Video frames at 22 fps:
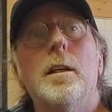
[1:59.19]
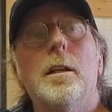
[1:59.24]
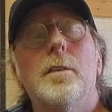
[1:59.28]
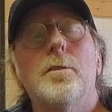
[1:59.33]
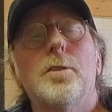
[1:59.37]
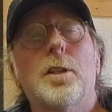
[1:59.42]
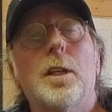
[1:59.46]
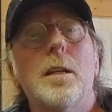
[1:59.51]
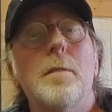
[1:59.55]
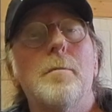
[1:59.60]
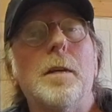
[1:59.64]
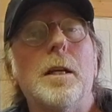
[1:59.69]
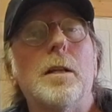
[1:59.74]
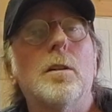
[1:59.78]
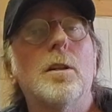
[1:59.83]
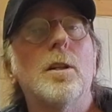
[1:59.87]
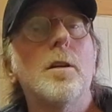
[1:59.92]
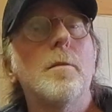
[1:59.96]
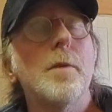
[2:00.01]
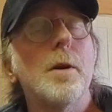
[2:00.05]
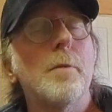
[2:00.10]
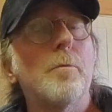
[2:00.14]
It's going to be a
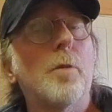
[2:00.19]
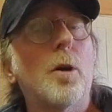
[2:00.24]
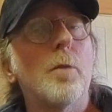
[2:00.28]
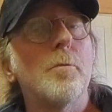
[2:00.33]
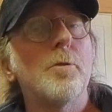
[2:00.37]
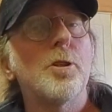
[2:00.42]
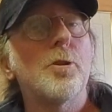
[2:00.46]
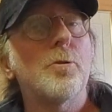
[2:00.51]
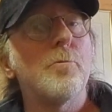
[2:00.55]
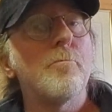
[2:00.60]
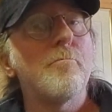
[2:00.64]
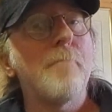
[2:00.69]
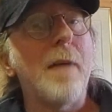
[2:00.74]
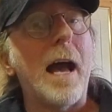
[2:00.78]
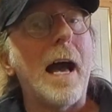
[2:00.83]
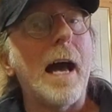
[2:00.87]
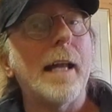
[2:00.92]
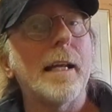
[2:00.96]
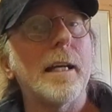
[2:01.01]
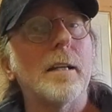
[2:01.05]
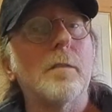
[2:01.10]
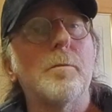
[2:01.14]
little bit more
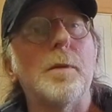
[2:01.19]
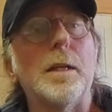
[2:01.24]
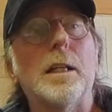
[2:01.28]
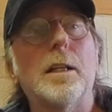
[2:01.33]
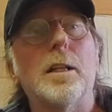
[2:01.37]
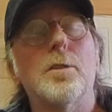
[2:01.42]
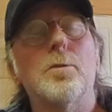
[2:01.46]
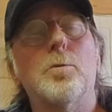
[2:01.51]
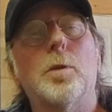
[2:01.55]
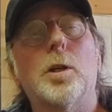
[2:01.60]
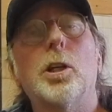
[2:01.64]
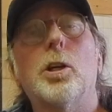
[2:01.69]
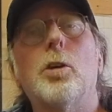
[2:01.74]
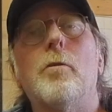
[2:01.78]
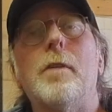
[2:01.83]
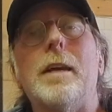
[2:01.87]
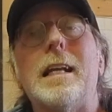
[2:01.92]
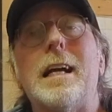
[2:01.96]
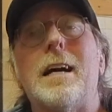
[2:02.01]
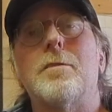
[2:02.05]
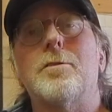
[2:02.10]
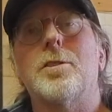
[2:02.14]
dramatic because we're
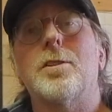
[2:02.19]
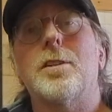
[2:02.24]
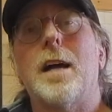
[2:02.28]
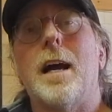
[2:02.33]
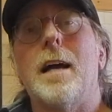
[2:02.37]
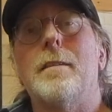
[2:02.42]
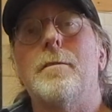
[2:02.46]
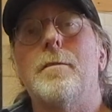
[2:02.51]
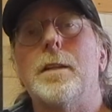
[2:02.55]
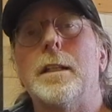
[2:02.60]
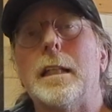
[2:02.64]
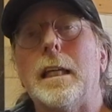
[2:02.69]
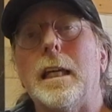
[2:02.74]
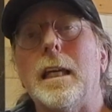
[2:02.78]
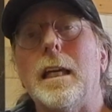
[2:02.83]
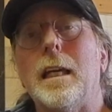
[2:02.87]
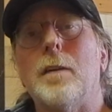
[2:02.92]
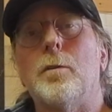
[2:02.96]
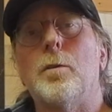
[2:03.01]
going outside of the key.